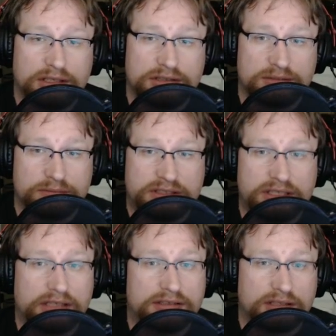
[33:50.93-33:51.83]
Because there are some
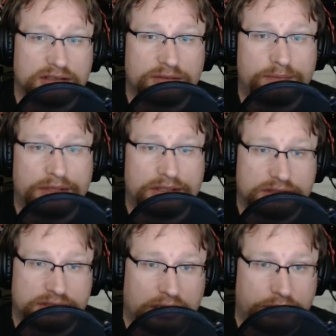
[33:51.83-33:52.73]
sick sons of
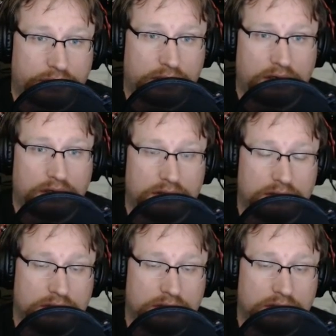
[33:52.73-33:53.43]
bitches out there.